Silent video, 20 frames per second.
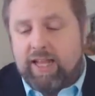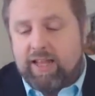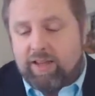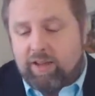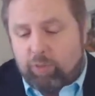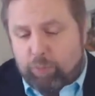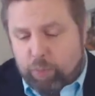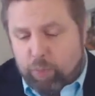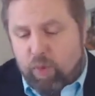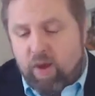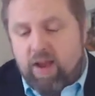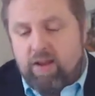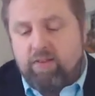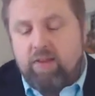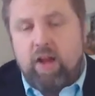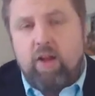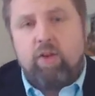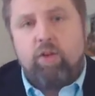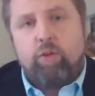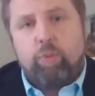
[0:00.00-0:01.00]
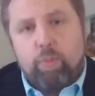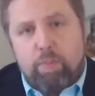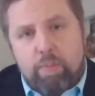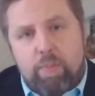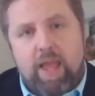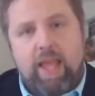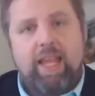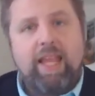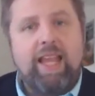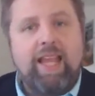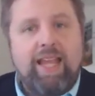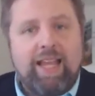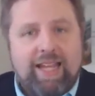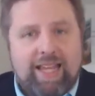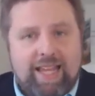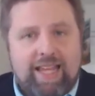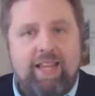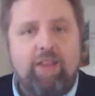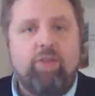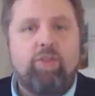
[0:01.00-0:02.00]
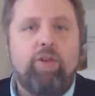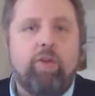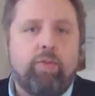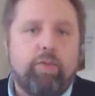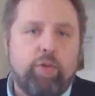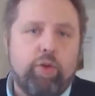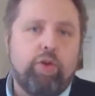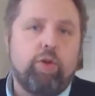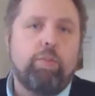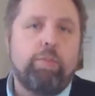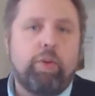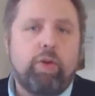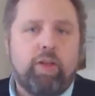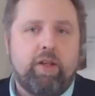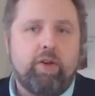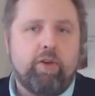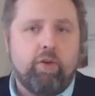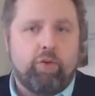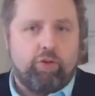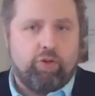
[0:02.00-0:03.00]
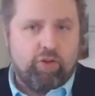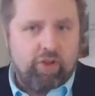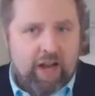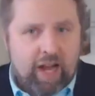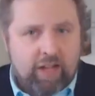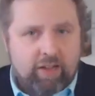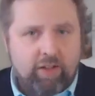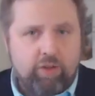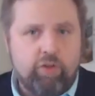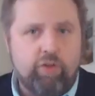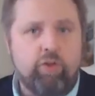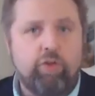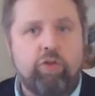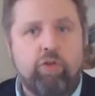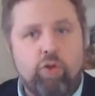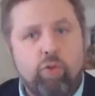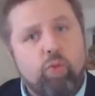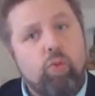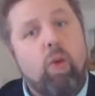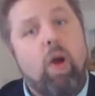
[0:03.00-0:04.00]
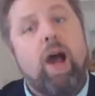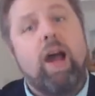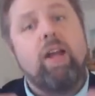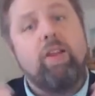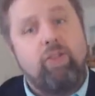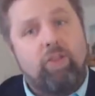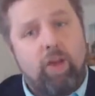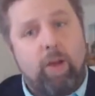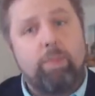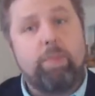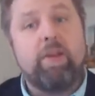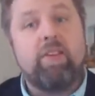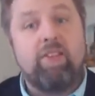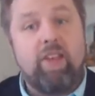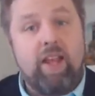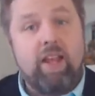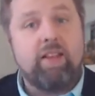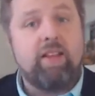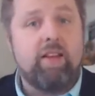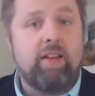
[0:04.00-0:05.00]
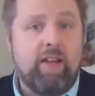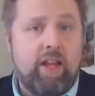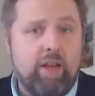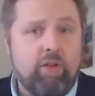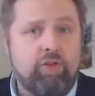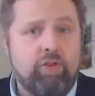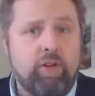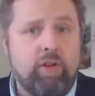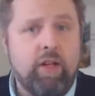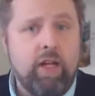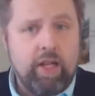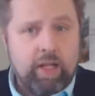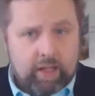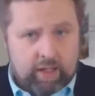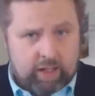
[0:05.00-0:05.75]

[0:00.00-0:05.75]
this breakdown is making it easier for new political challengers to rise up and take the nation